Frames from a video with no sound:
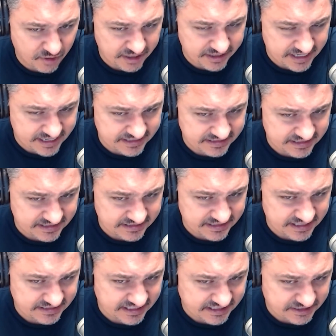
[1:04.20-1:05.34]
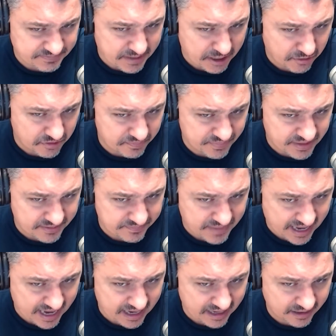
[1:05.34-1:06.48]
what it is it's a Spirit of Big
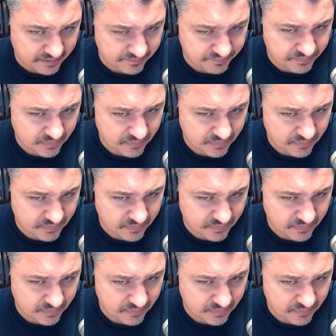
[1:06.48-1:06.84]
Bang.